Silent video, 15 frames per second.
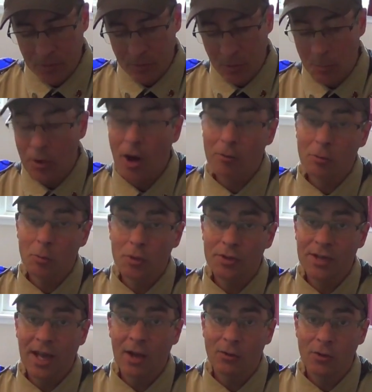the problem with
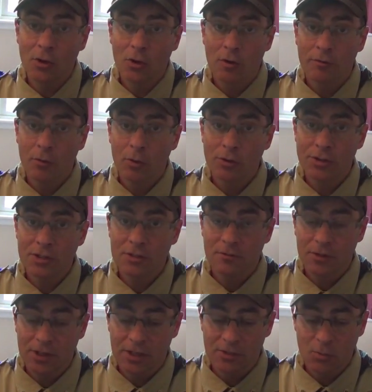down, though, of course, is
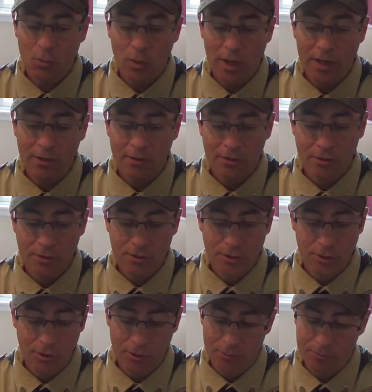if it gets wet,
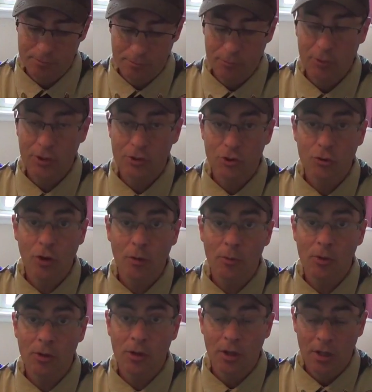you're in
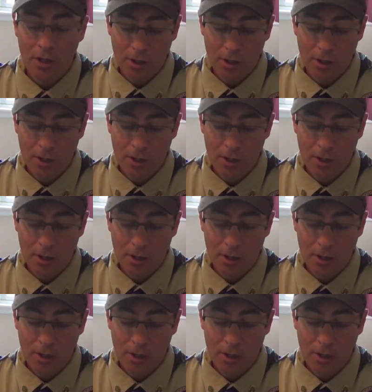trouble.